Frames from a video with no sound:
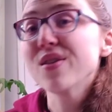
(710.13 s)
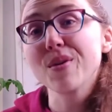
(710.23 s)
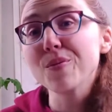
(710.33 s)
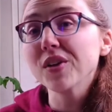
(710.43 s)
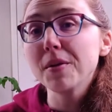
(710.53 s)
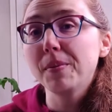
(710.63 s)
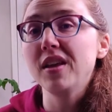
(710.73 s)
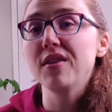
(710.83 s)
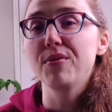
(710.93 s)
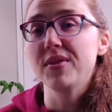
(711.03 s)
So I'm really
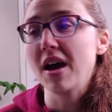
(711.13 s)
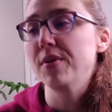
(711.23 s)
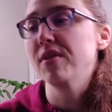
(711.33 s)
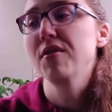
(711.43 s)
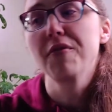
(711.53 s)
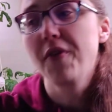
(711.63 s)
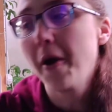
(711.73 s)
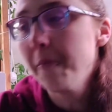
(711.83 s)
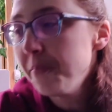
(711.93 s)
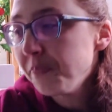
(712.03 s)
pleased with that one so
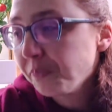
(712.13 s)
far.